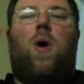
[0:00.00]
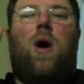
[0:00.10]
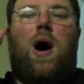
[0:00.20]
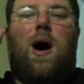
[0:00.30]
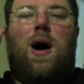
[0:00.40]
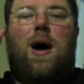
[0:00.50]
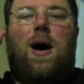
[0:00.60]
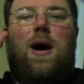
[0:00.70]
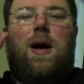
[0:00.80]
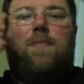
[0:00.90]

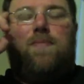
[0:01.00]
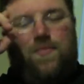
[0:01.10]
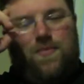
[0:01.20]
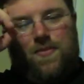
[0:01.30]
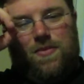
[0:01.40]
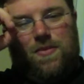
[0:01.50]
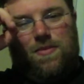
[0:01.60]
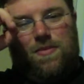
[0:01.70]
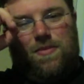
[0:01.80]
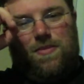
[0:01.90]
Rob
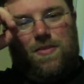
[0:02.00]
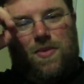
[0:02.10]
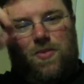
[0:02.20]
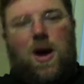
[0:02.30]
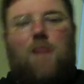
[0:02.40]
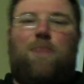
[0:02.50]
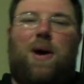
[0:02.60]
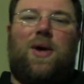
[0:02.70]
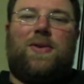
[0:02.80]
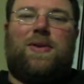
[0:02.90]

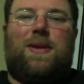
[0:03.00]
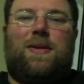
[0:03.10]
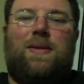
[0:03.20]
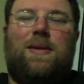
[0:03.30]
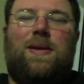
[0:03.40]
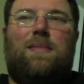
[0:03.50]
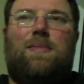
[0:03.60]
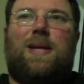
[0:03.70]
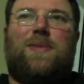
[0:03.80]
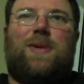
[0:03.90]
Paulson
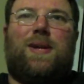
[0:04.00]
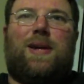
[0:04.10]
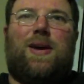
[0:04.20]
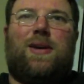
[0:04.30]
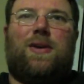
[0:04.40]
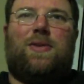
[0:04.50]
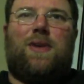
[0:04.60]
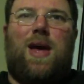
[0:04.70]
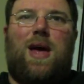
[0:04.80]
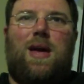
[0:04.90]
plays one of the characters,
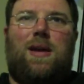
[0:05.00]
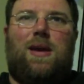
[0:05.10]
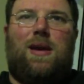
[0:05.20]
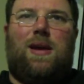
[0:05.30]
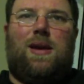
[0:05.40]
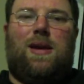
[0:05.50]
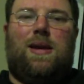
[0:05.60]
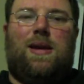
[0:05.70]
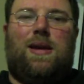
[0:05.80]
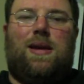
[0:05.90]
and
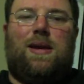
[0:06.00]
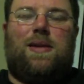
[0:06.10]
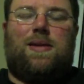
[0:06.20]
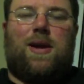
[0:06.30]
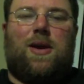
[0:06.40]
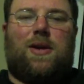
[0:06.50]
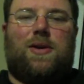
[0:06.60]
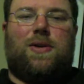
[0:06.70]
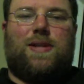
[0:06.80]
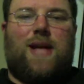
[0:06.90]
his
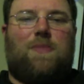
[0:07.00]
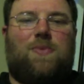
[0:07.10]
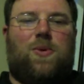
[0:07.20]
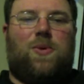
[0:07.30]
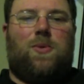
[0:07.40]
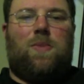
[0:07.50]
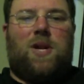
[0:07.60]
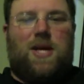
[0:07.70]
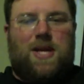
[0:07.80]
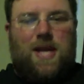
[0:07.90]
character slaps Wonder Woman
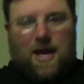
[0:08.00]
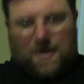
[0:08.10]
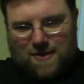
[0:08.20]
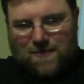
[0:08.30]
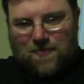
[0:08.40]
on the ass.